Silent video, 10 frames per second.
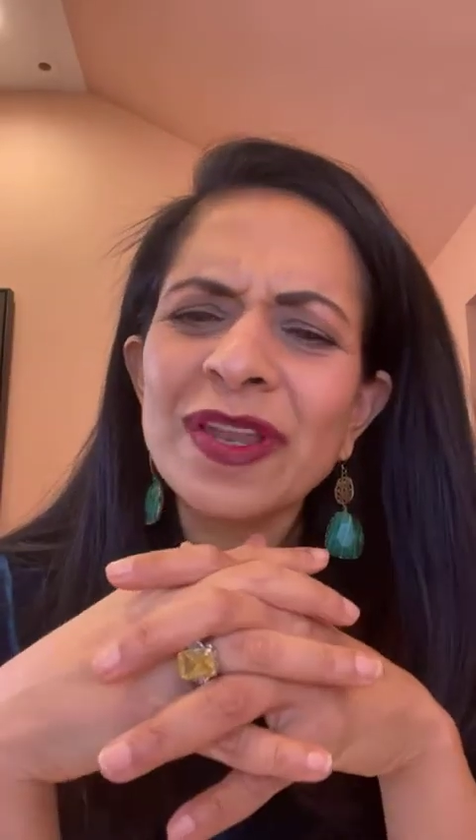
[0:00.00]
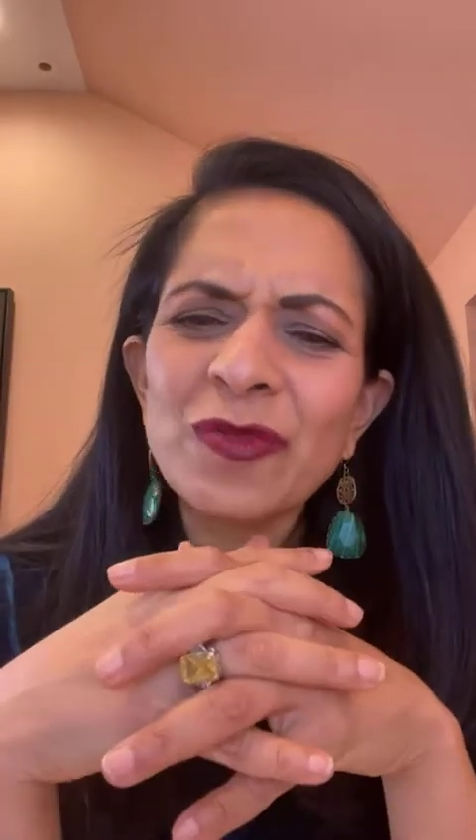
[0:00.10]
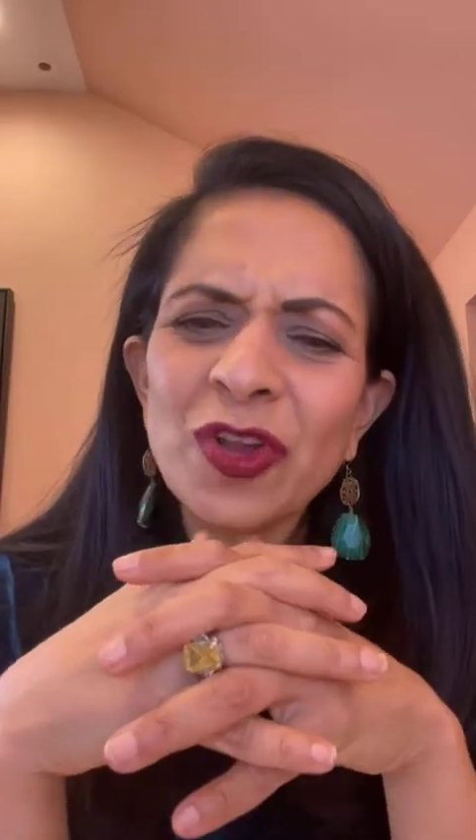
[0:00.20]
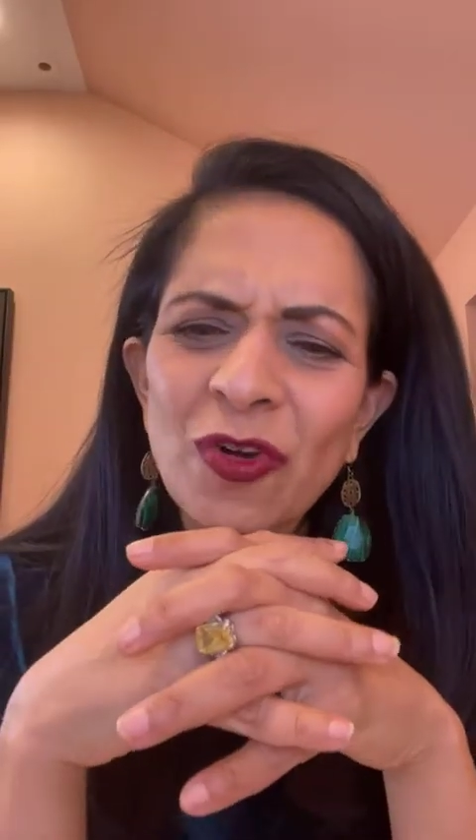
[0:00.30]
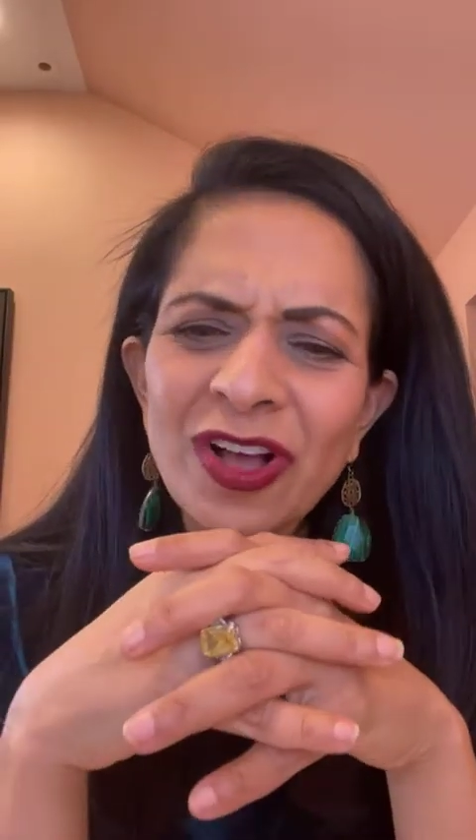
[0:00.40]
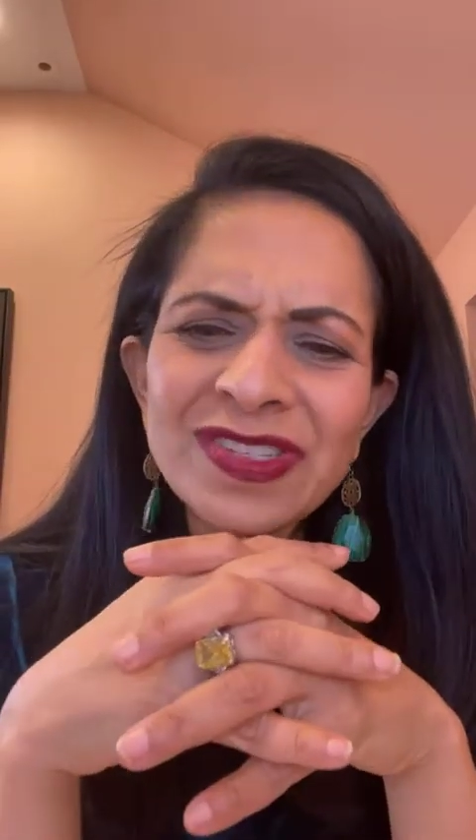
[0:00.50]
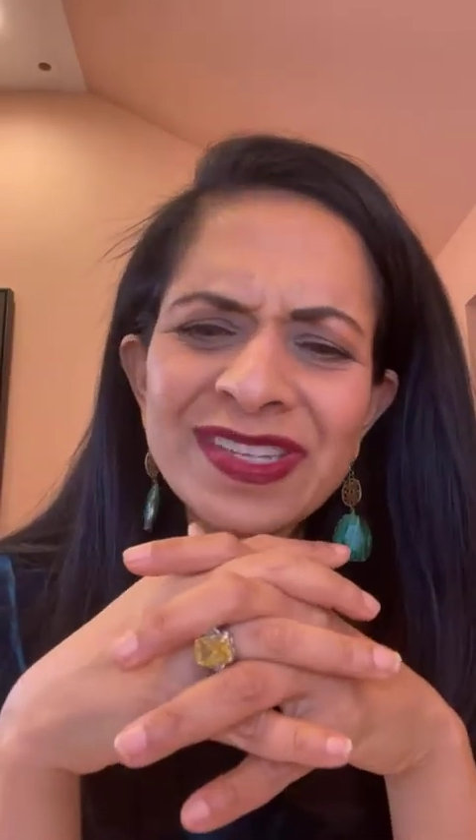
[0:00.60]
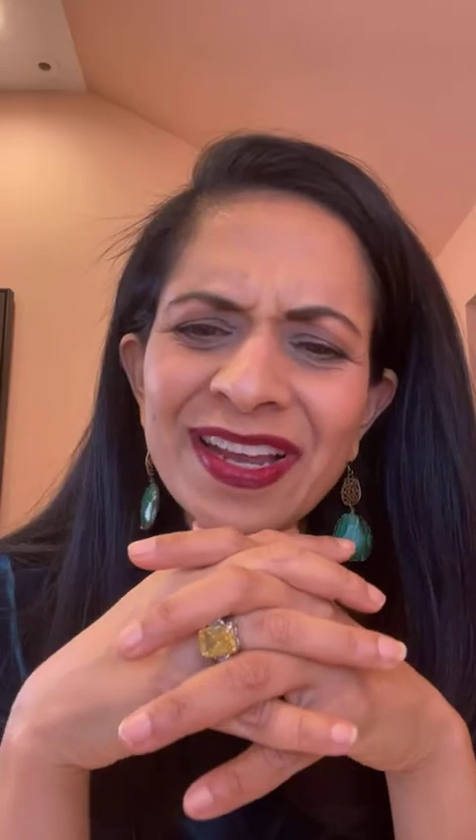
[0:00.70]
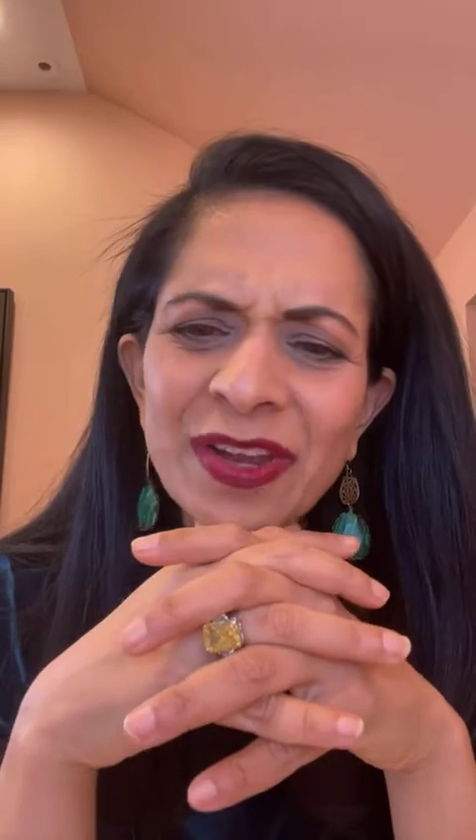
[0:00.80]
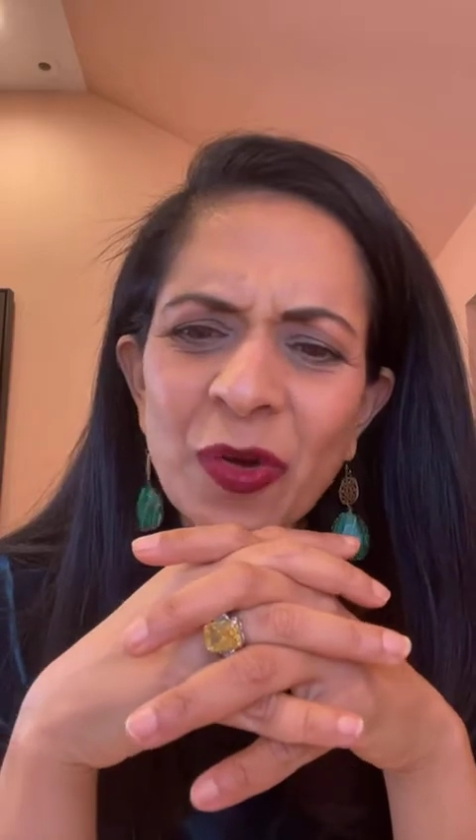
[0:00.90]
they're all
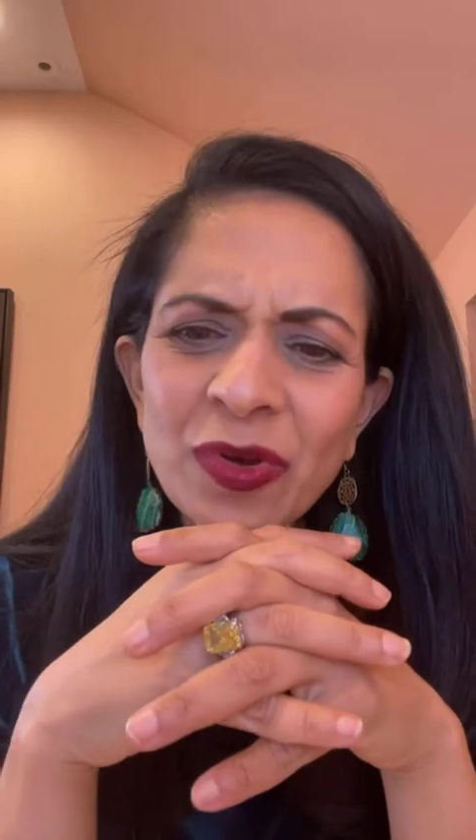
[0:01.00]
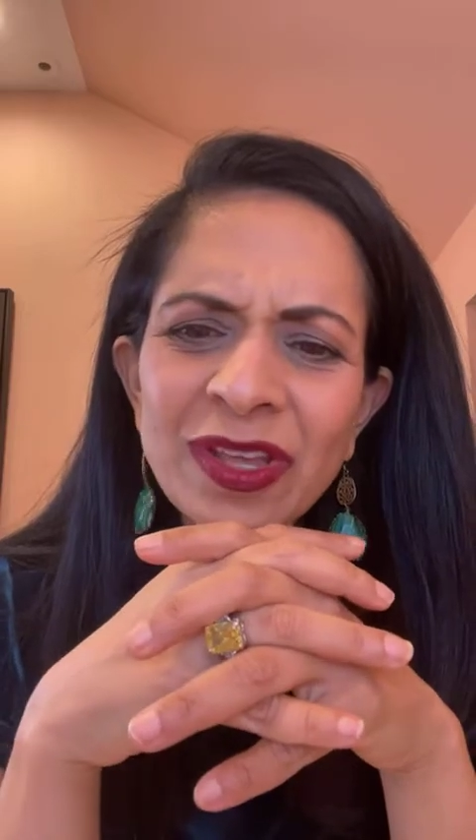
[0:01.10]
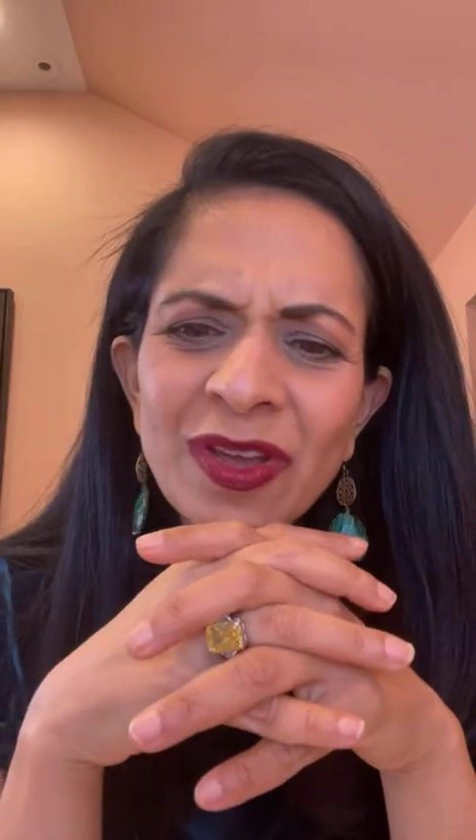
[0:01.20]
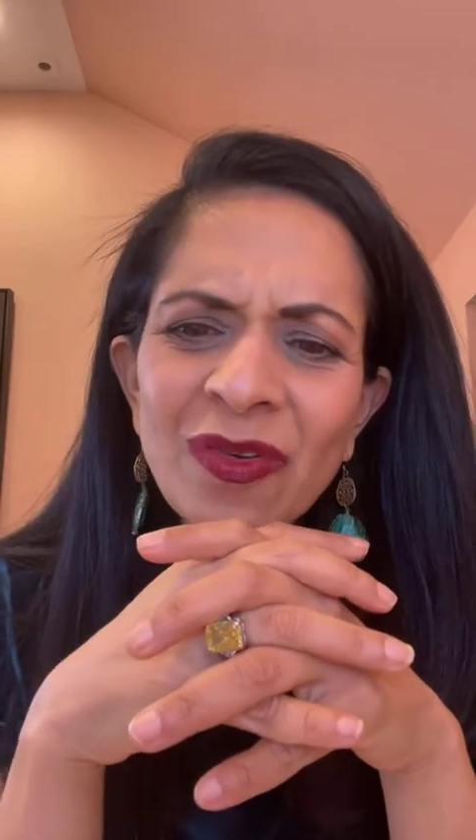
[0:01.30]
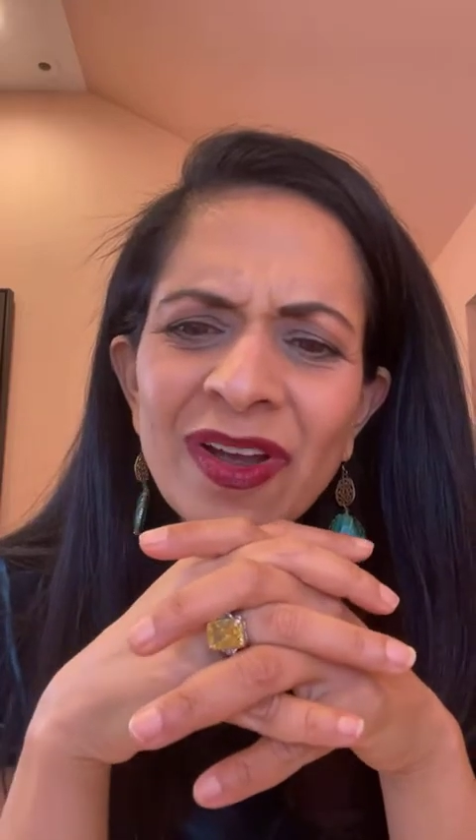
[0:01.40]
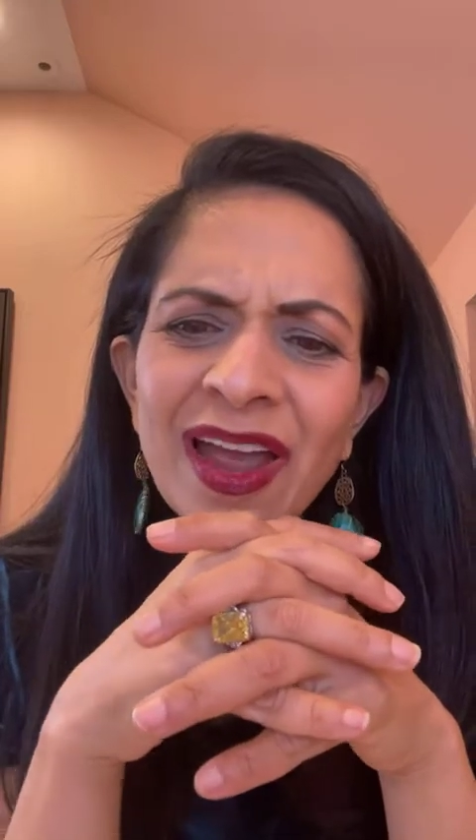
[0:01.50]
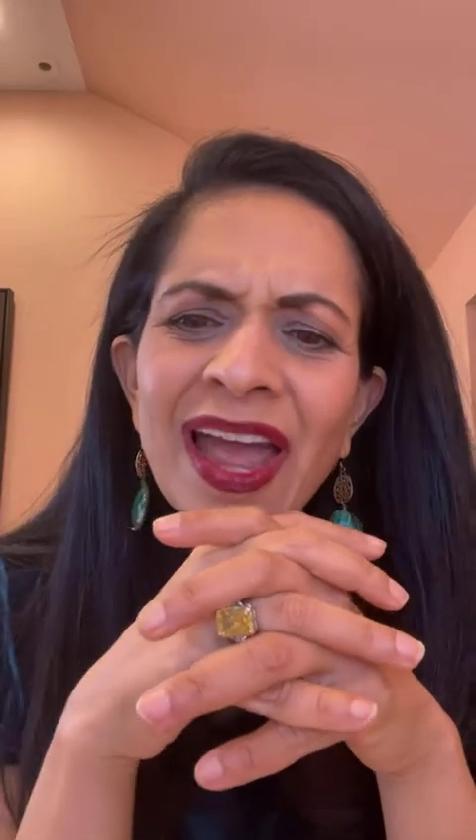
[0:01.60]
saying no to you?